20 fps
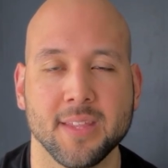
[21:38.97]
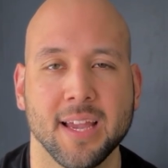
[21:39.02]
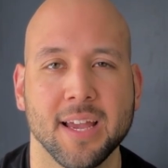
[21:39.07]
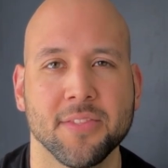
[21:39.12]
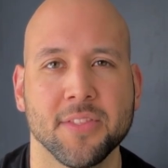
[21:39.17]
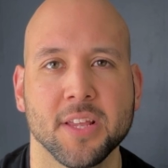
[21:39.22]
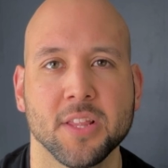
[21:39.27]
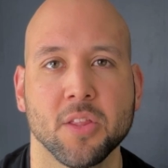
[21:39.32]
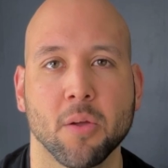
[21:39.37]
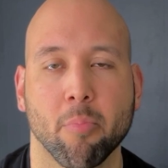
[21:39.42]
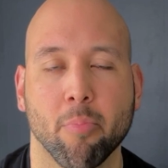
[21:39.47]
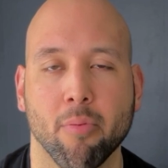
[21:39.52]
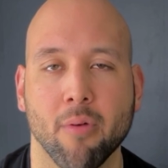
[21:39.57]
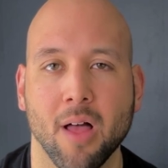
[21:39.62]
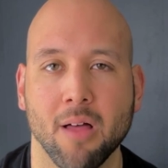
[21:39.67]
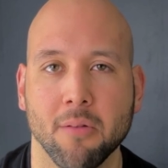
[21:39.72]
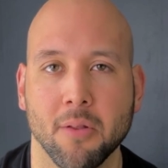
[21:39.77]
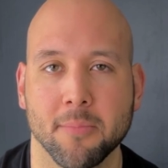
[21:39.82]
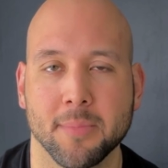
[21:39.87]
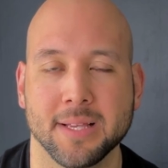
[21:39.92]
I think the
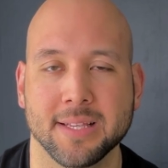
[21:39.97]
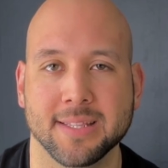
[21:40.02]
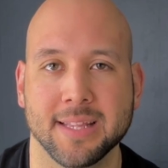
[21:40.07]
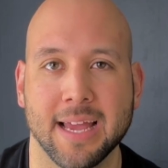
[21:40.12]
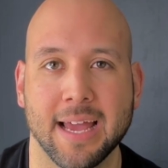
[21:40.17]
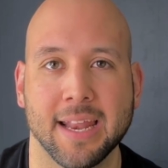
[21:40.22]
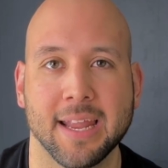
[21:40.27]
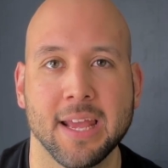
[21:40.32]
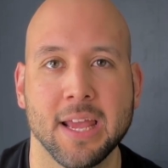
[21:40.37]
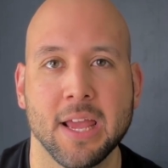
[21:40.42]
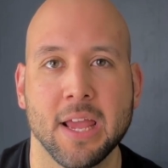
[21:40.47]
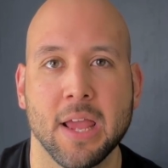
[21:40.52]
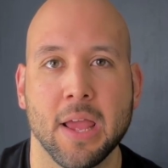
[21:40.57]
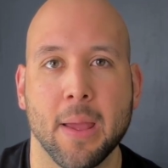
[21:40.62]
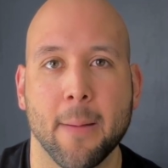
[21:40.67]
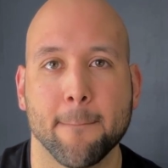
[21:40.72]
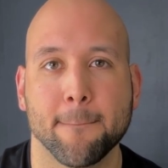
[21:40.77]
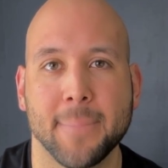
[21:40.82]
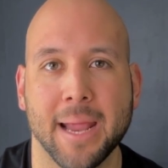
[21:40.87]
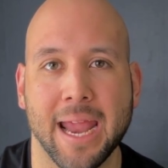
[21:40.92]
problem is that
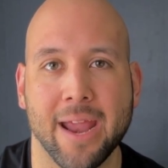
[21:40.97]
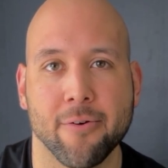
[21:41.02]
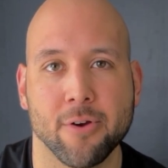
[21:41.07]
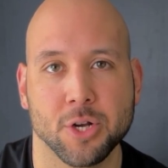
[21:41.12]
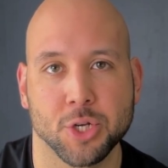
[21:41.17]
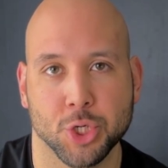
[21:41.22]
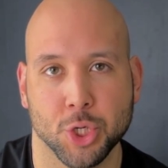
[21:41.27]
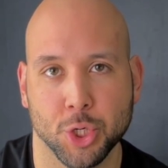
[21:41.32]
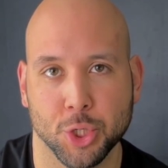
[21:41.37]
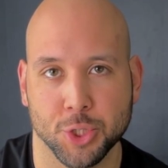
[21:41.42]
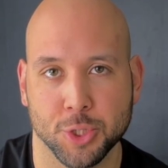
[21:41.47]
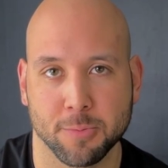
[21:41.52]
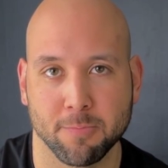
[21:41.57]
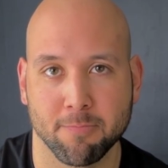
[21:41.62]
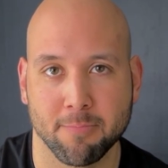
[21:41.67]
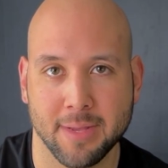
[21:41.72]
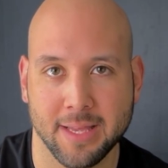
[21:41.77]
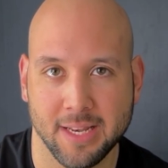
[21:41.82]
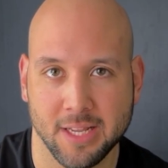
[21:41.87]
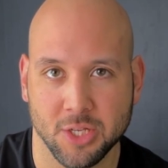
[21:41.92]
parachurch
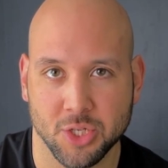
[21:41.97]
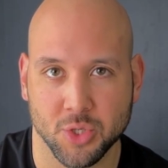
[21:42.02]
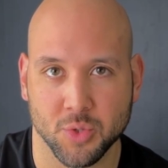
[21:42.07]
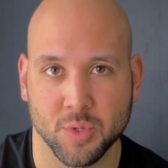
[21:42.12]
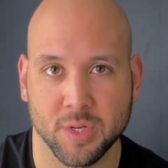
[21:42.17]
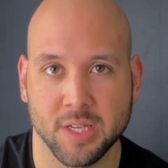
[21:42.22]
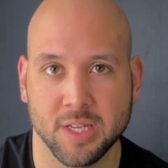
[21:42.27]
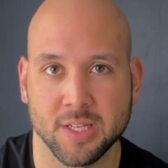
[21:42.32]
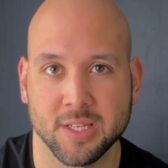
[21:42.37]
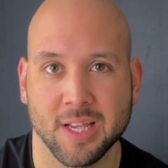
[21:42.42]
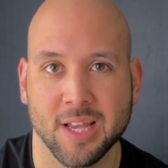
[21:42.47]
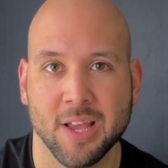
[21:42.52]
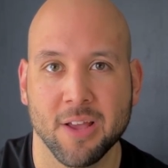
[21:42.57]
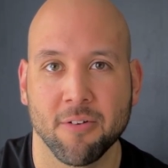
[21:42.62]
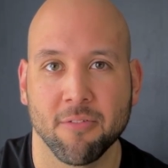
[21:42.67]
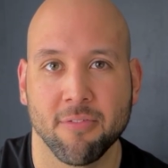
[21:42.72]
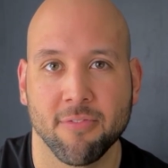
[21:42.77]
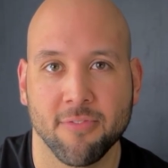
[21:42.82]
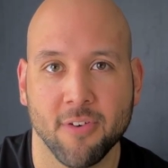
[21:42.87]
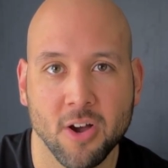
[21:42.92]
ministries
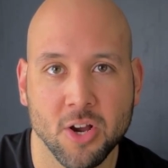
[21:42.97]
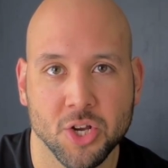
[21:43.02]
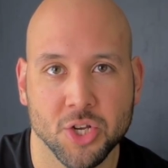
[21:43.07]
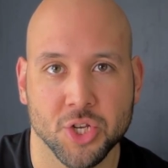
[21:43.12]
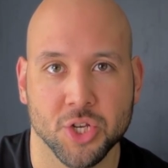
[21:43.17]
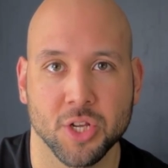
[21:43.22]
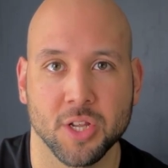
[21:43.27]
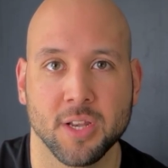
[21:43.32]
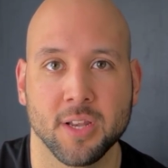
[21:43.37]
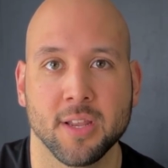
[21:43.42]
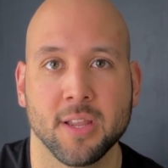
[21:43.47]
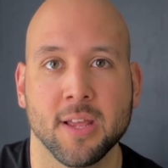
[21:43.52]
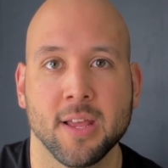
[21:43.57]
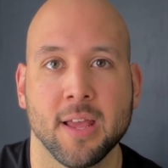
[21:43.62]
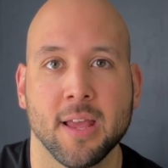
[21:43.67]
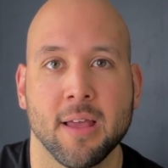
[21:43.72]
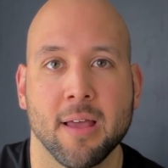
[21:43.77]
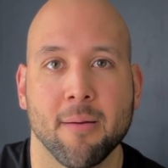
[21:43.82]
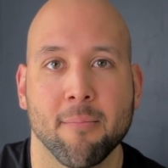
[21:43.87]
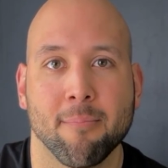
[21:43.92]
function
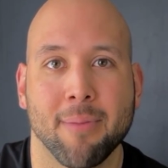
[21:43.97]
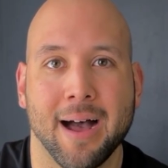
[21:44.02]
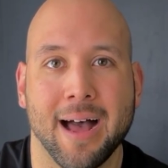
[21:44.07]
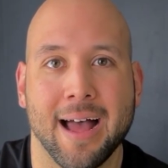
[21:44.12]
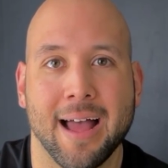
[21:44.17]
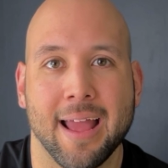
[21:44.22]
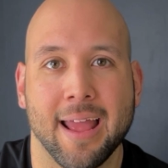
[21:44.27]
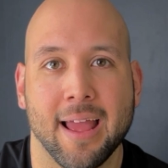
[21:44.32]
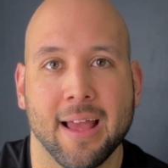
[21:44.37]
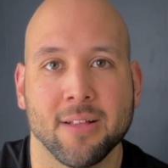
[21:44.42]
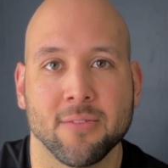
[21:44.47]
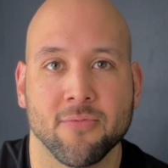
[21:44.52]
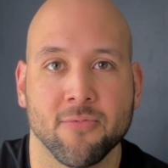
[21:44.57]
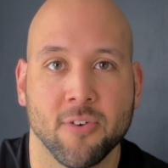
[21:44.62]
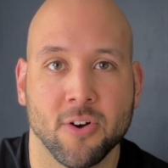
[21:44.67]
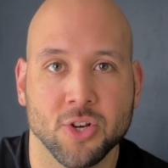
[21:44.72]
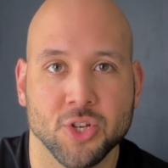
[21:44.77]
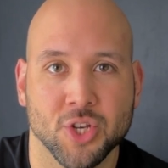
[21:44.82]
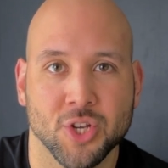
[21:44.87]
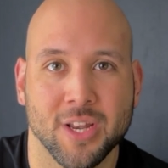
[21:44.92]

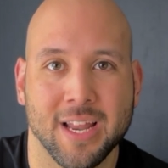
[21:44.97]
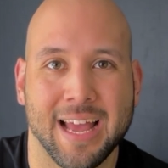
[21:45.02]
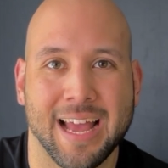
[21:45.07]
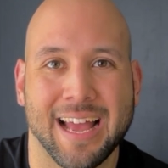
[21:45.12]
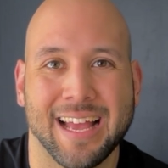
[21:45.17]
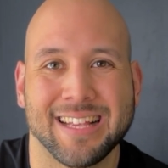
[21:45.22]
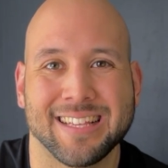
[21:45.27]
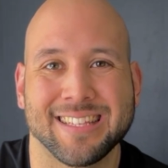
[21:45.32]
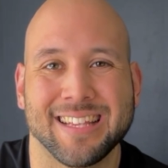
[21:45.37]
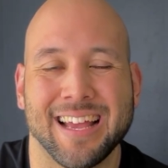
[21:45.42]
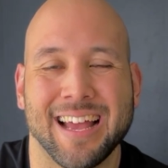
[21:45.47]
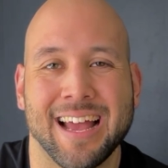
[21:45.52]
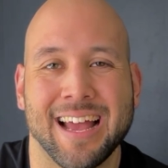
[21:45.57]
as